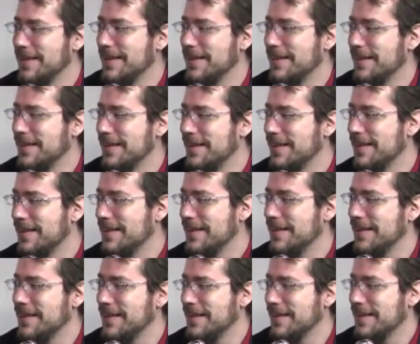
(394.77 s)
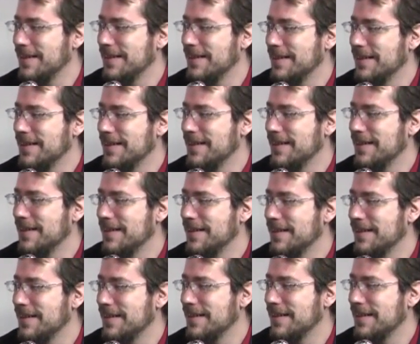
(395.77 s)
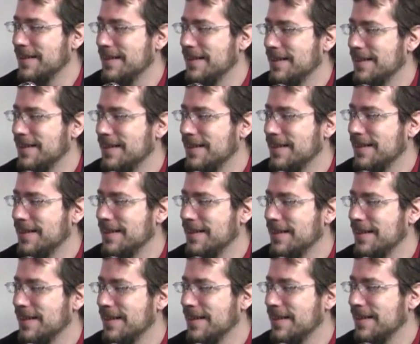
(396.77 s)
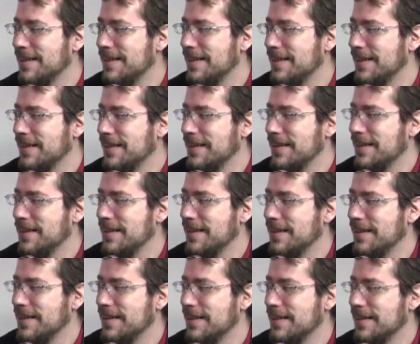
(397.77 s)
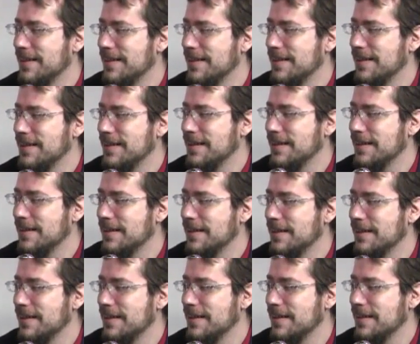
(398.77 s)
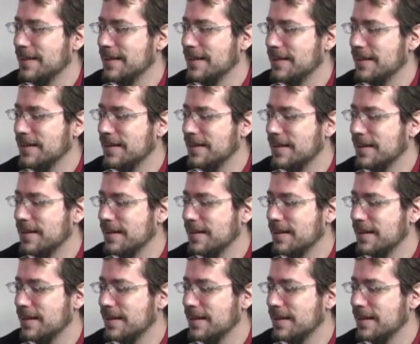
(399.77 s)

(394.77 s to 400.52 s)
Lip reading: The person shown says nothing.